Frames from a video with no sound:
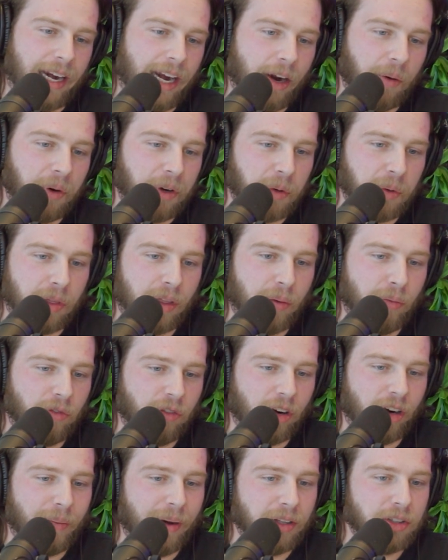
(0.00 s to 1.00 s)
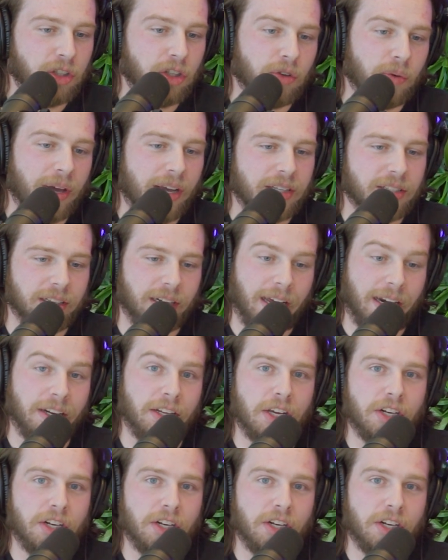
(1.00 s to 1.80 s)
and I worked with him for about 2 weeks to kind of